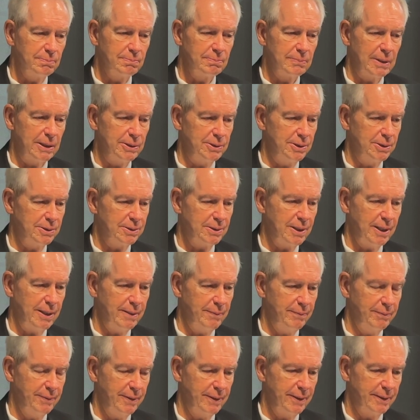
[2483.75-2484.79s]
just
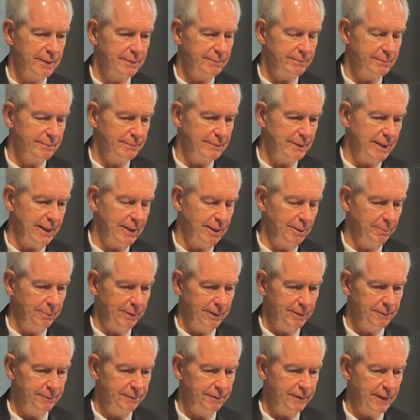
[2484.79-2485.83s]
have that element
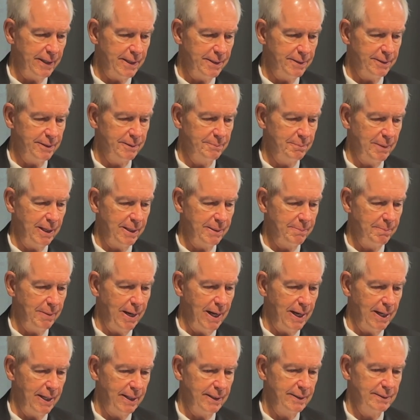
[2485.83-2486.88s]
of faith in my
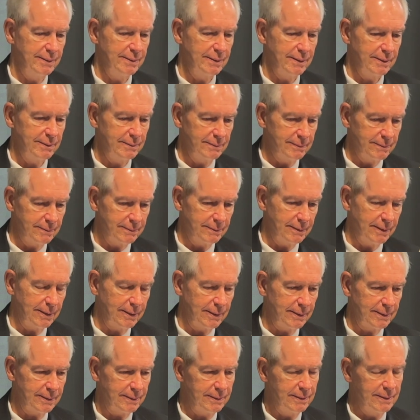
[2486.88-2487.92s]
mind
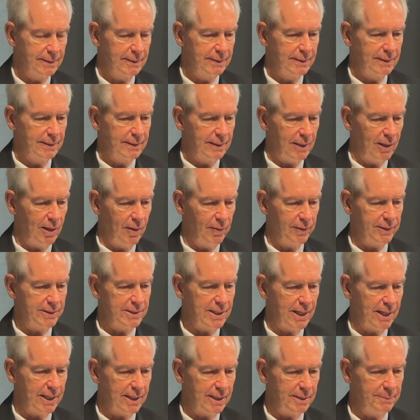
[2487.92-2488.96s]
and all the
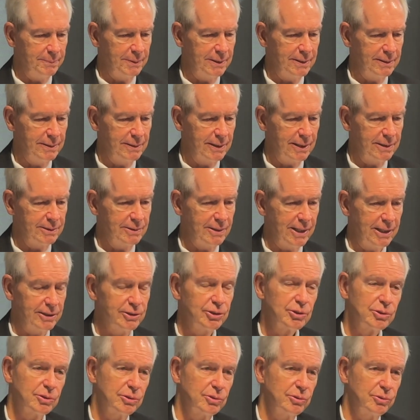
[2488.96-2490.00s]
time, and I
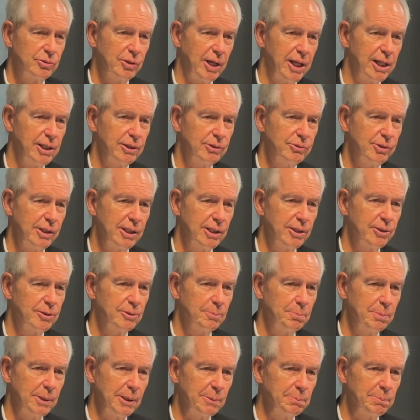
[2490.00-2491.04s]
try to treat other
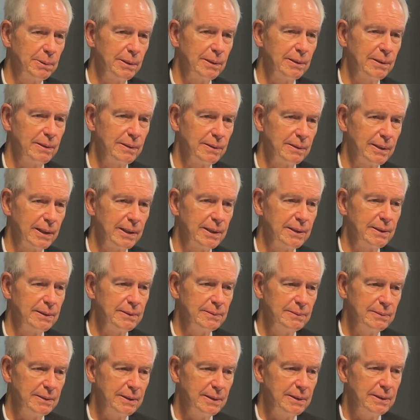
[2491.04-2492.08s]
people
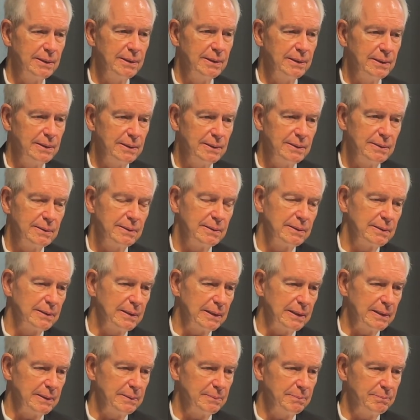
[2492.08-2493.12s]

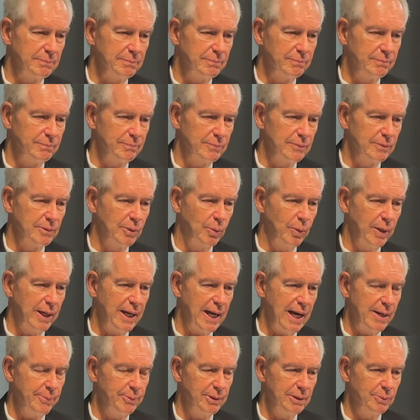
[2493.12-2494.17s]
the way
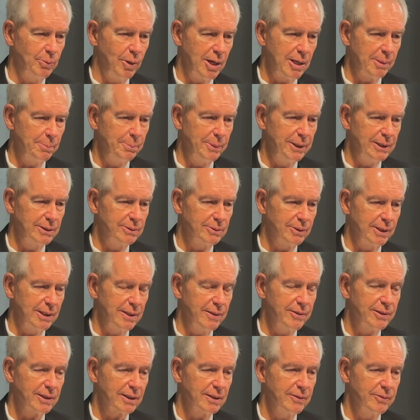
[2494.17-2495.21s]
I would want to be treated,
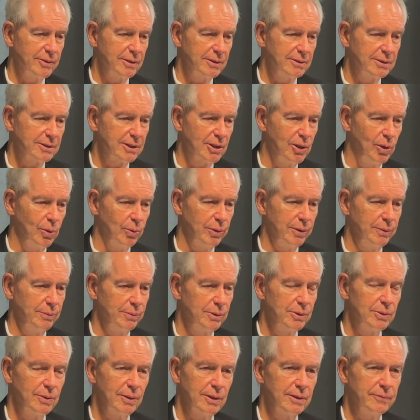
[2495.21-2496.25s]
the golden
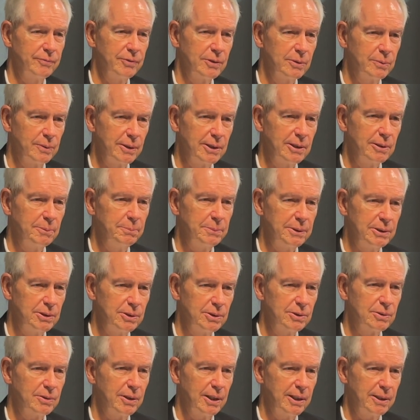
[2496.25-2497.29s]
rule, if you will, but
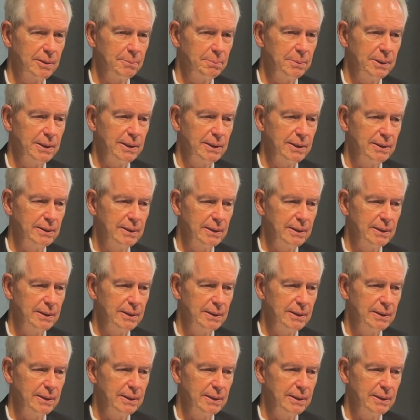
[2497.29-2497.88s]
just try to be